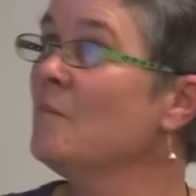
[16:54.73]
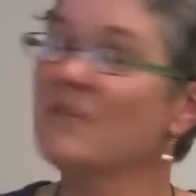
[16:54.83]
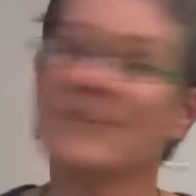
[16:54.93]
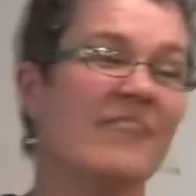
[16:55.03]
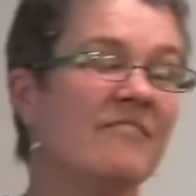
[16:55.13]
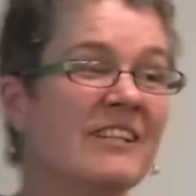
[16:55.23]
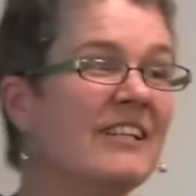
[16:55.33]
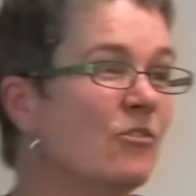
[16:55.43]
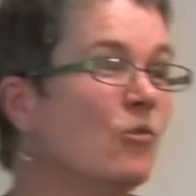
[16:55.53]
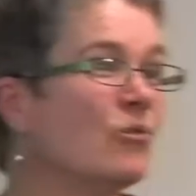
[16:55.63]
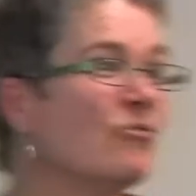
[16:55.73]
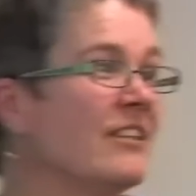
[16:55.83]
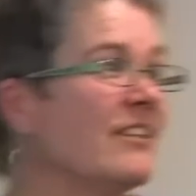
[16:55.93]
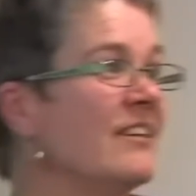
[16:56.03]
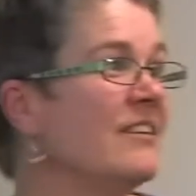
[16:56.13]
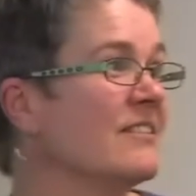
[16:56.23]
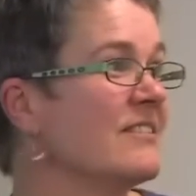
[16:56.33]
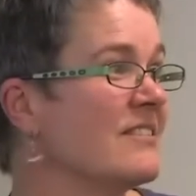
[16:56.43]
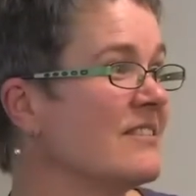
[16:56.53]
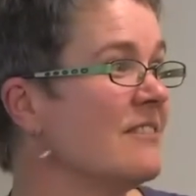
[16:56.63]
So they're really ordinary
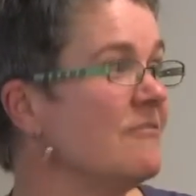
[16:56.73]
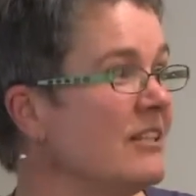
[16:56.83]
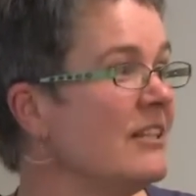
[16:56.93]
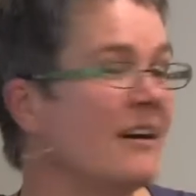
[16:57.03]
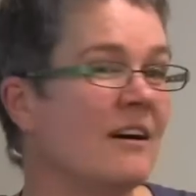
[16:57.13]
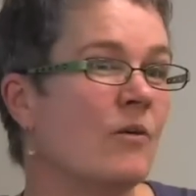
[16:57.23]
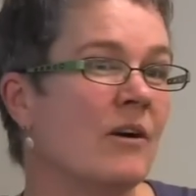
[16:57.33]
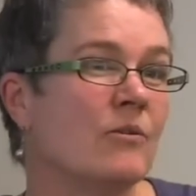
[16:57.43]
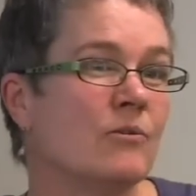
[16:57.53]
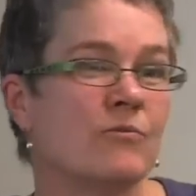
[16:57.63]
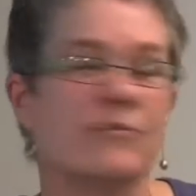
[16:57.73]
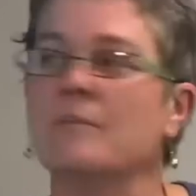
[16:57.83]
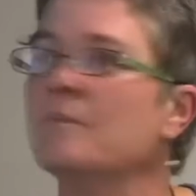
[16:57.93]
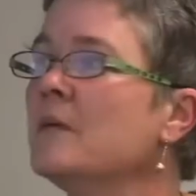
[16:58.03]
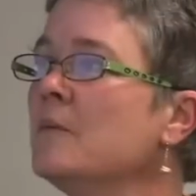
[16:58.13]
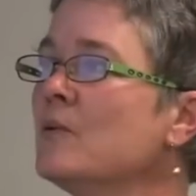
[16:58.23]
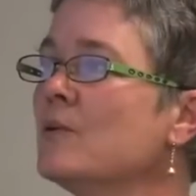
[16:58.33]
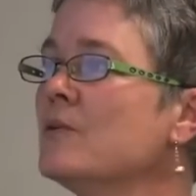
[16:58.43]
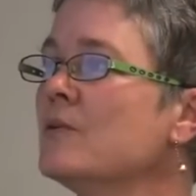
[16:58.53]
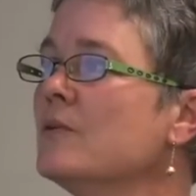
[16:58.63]
things. They really are quite ordinary. People
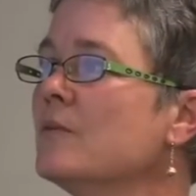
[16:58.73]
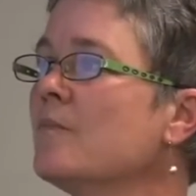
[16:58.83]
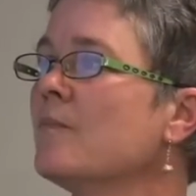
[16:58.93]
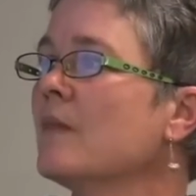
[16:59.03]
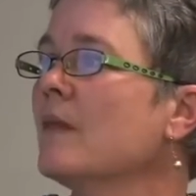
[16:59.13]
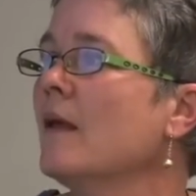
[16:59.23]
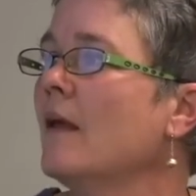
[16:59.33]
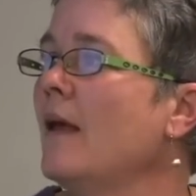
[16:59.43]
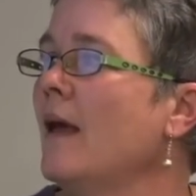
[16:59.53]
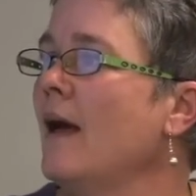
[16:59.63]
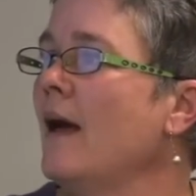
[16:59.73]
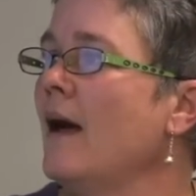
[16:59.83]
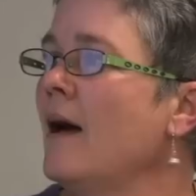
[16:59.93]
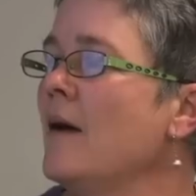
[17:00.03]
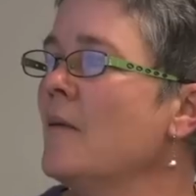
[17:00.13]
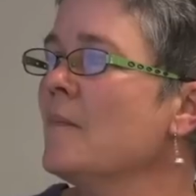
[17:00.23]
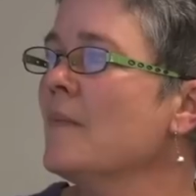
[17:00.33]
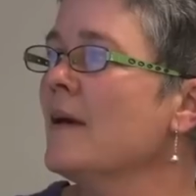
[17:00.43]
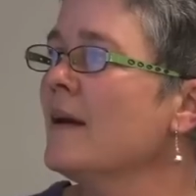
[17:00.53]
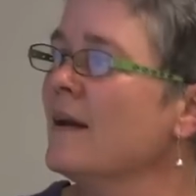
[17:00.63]
can do them.
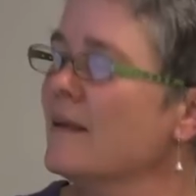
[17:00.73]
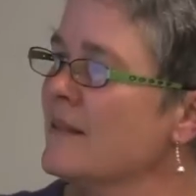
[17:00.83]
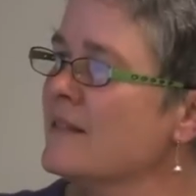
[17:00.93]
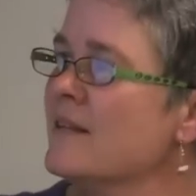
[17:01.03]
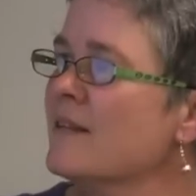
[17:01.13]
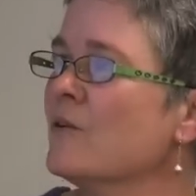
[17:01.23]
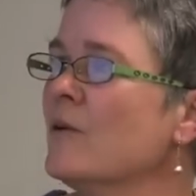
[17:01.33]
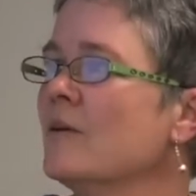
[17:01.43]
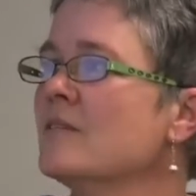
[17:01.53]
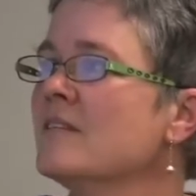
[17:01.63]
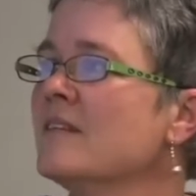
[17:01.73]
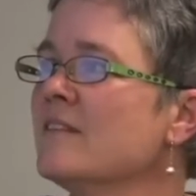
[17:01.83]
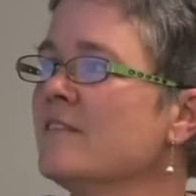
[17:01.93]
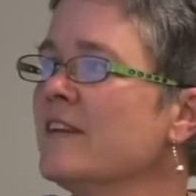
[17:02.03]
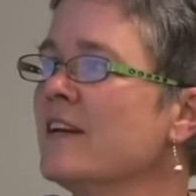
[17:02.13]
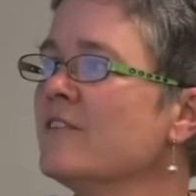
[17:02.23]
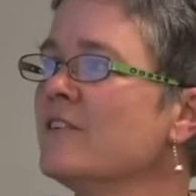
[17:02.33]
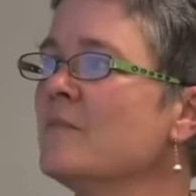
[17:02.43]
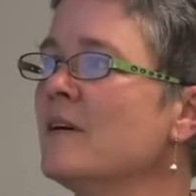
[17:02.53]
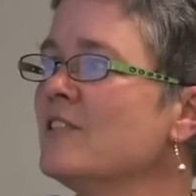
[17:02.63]
This other quote is another favourite
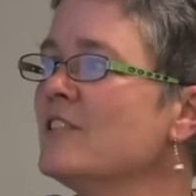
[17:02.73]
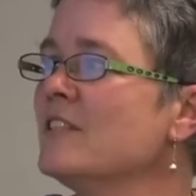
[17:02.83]
of mine.